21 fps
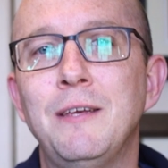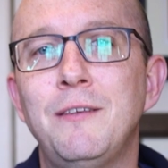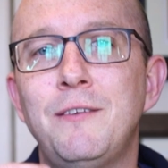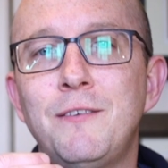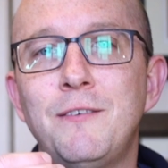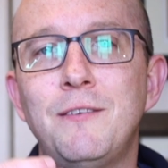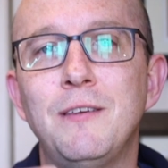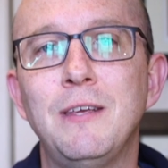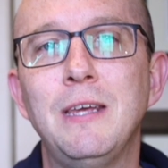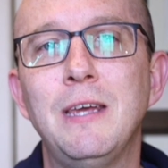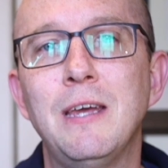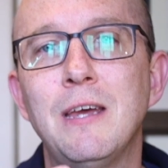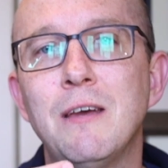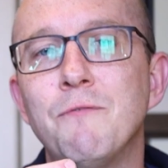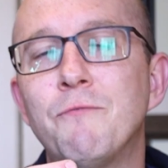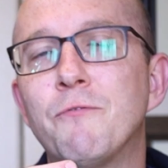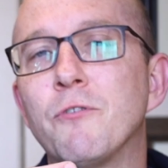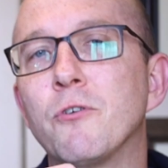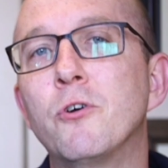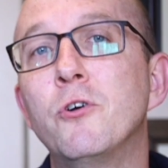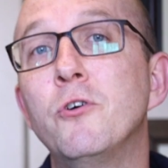see
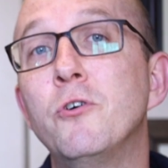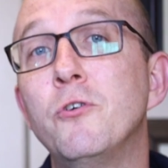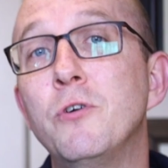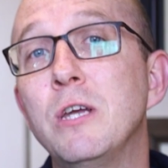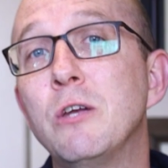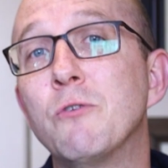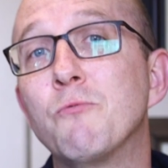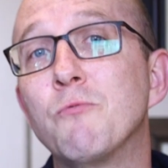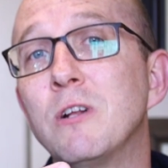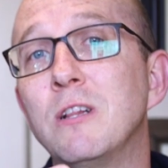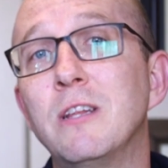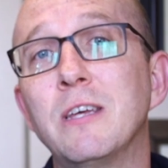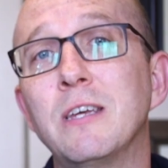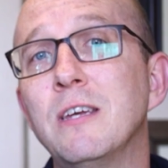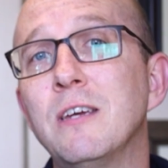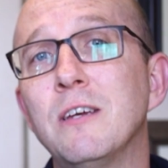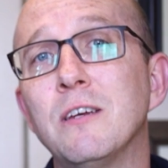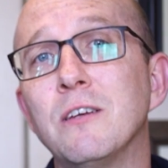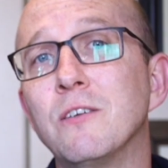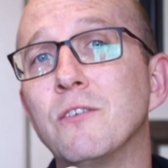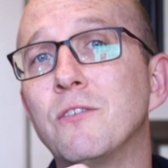Him for who He
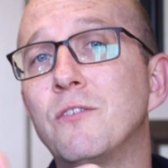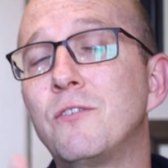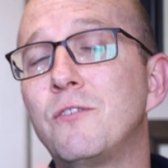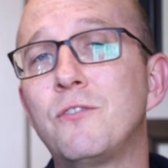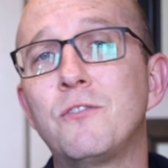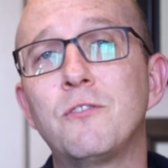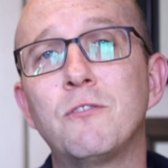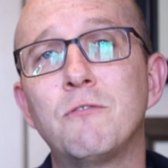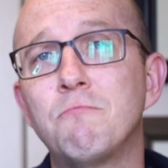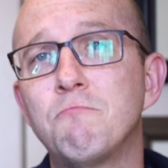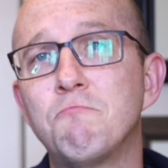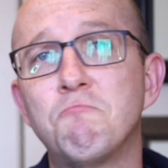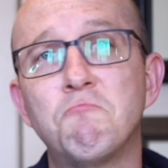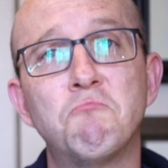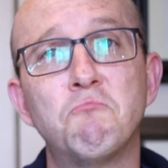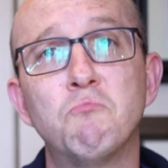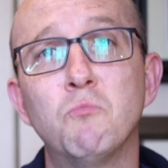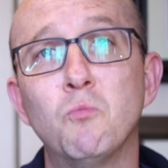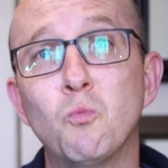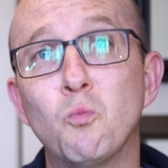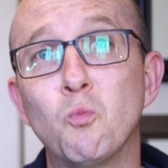really is,
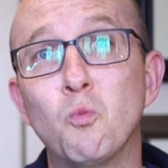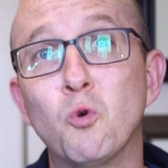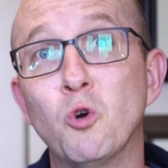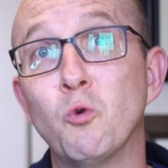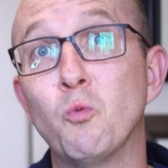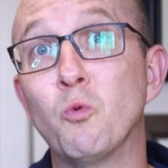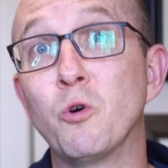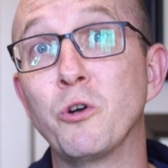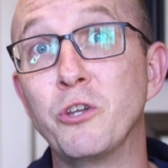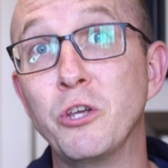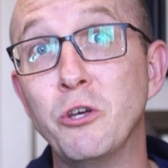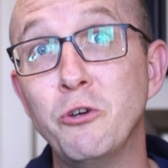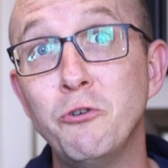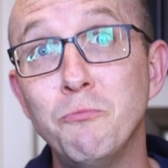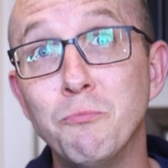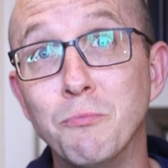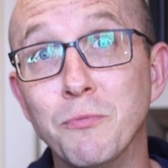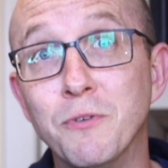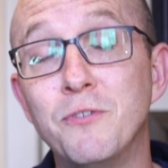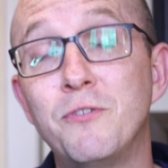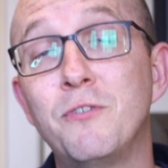we're
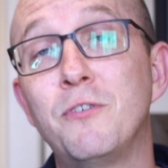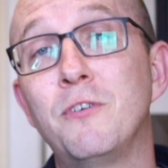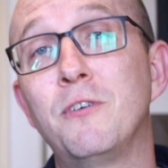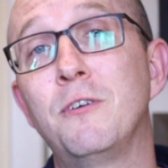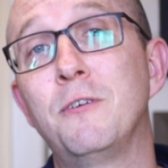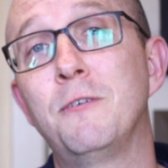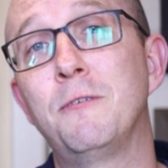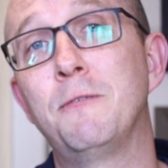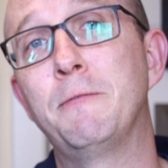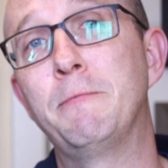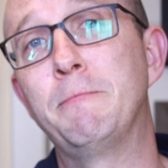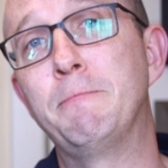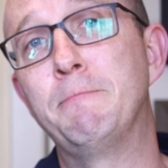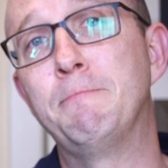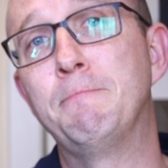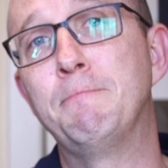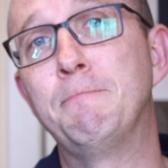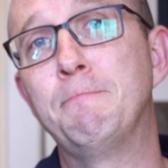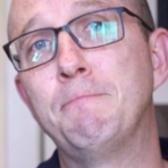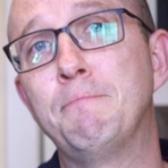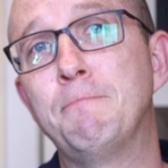doomed.
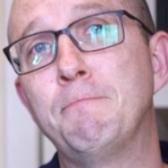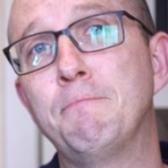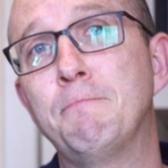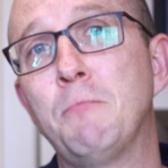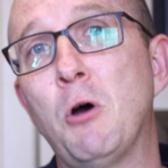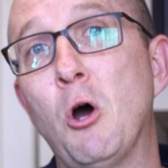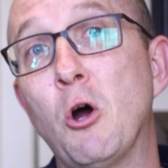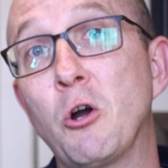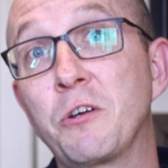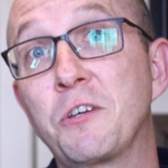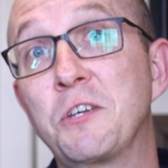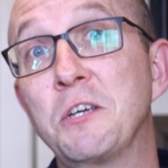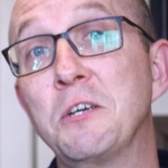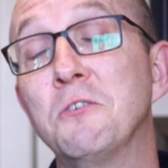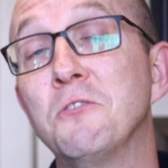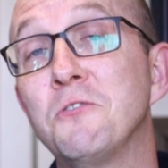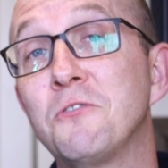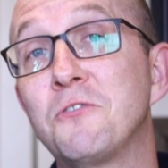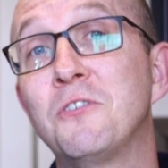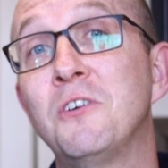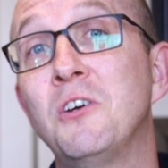Our
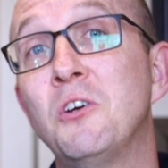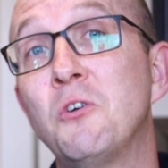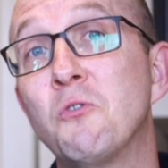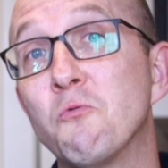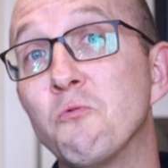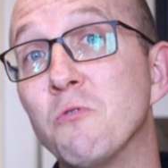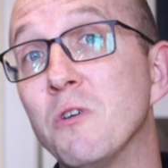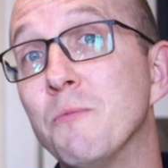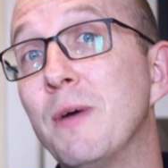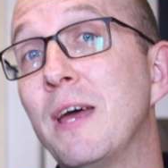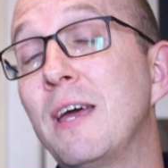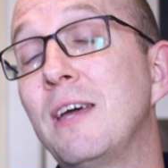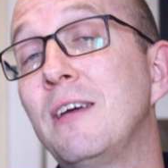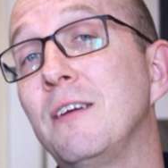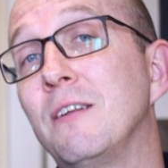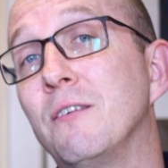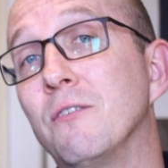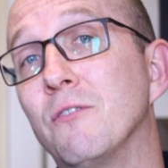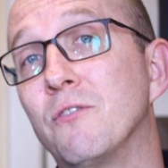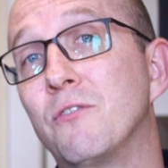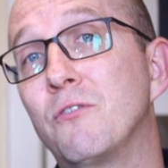guilt
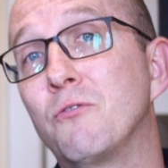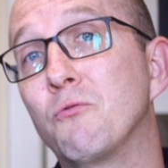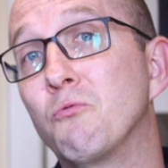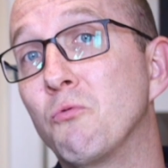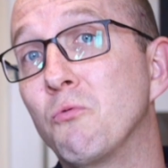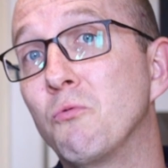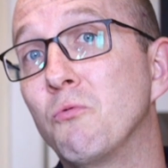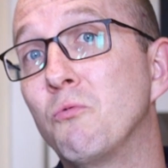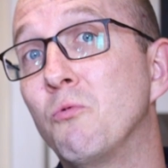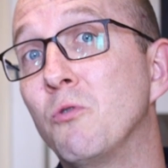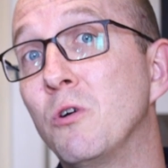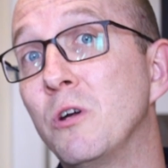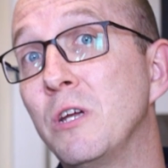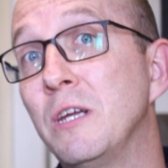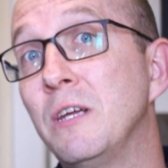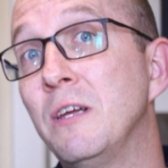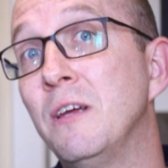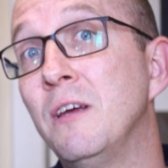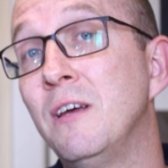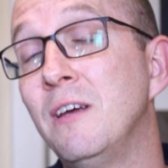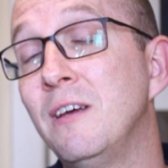remains.
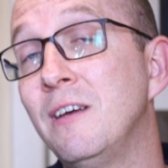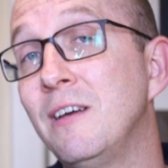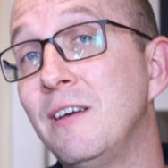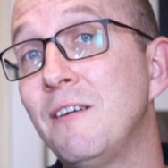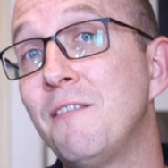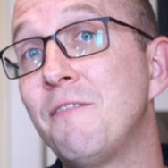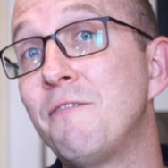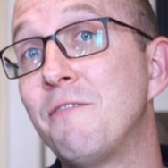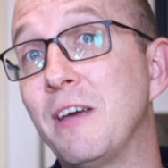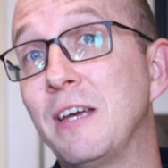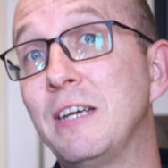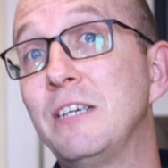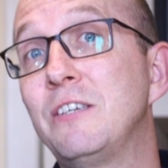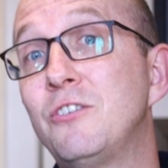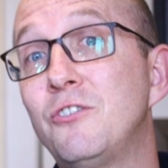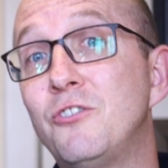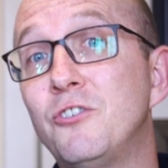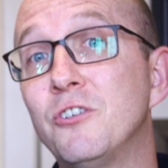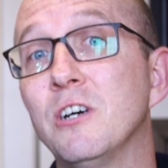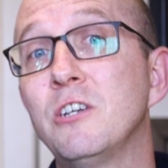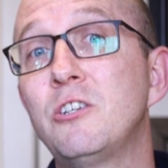We
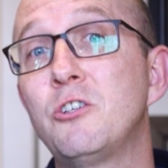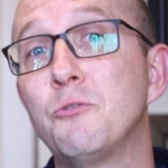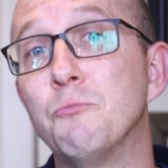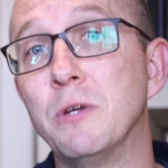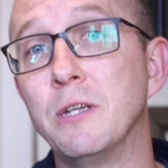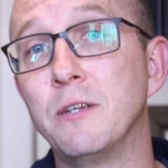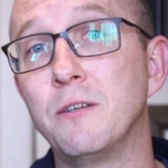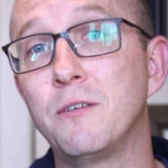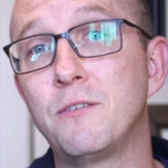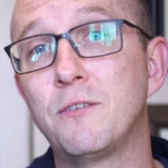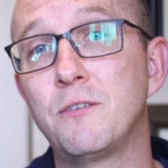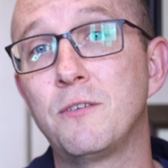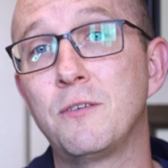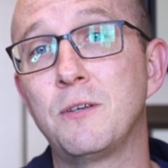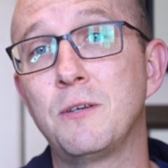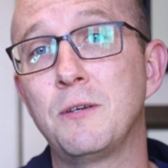face judgment.